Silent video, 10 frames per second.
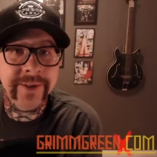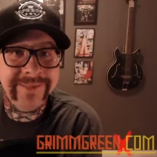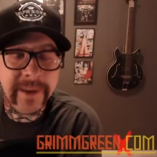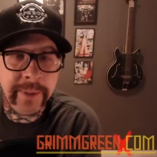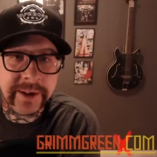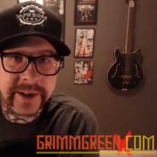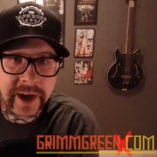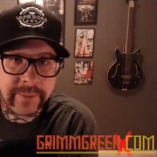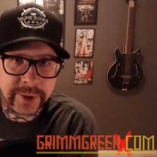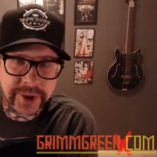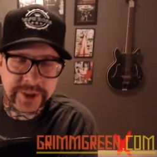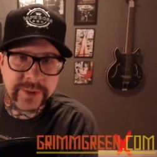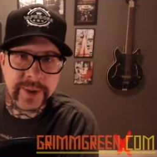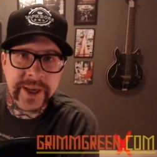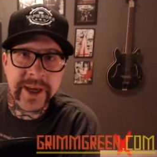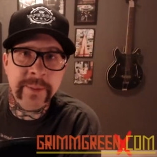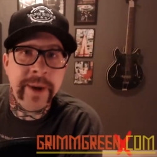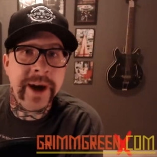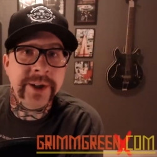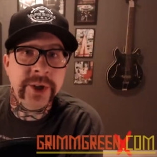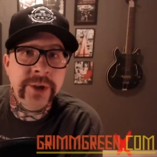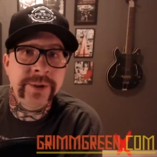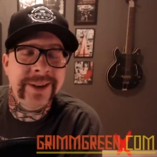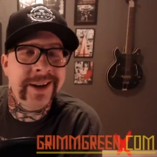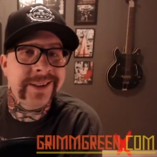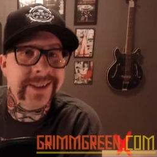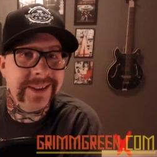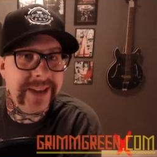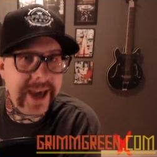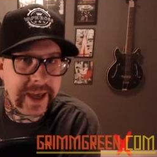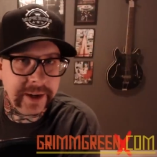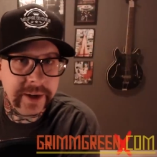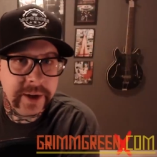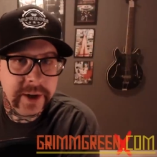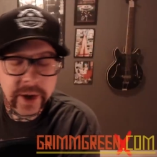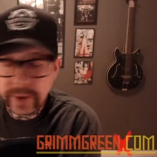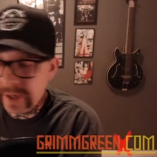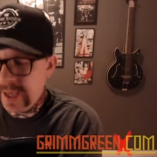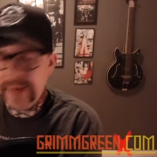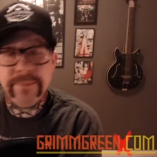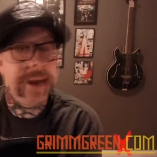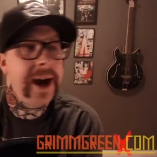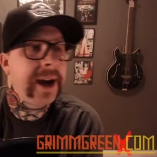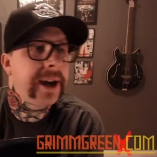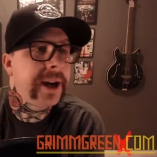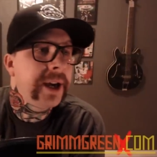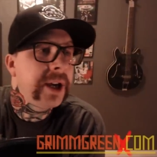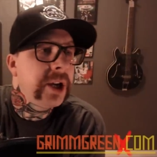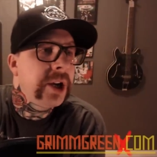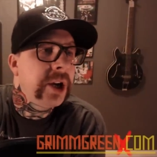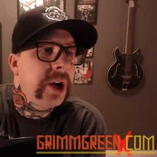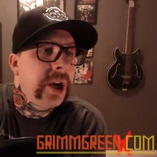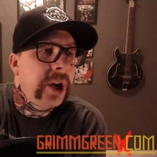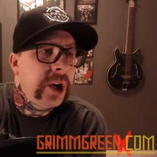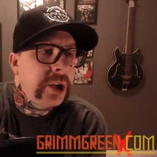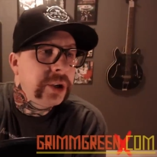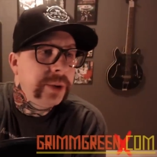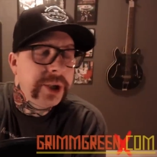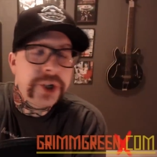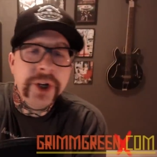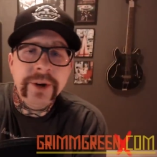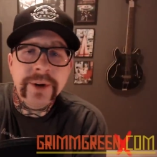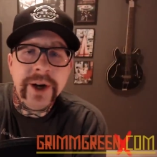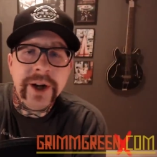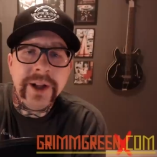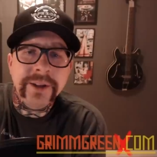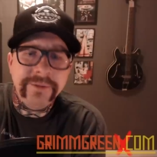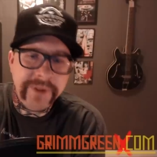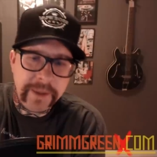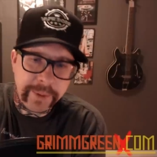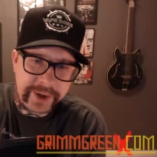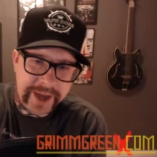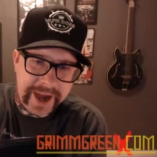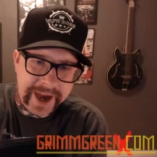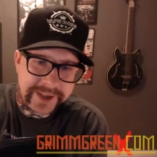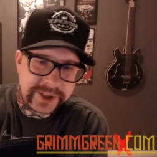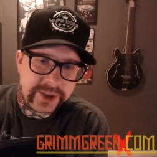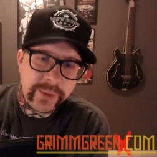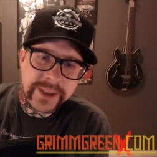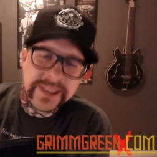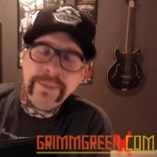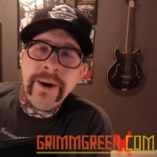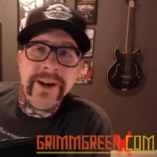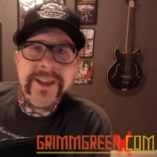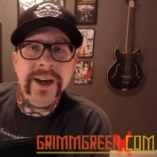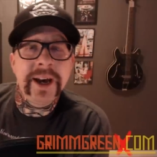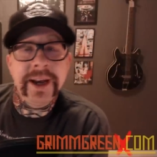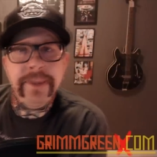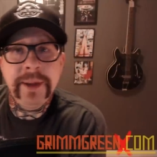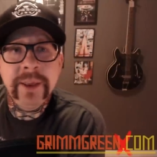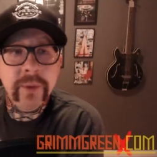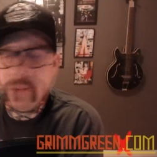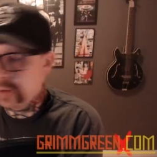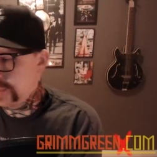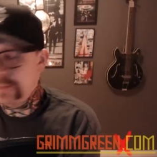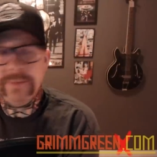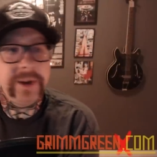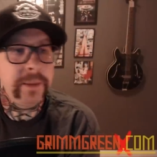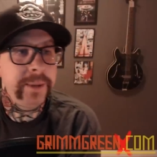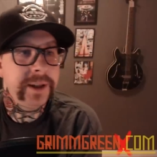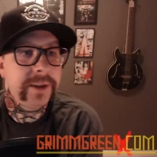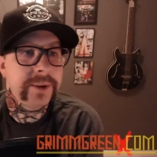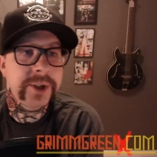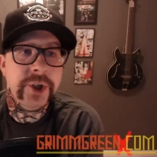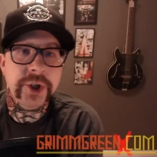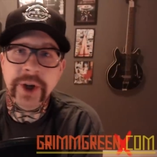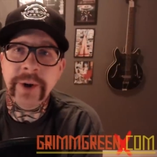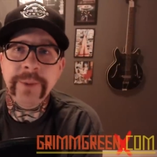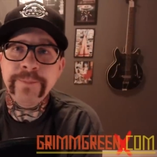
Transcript: vaping time machines, we're going to head back to 2010. We're going to head back to a show called Vaporcast. So, once upon a time in the world of vaping, there was a show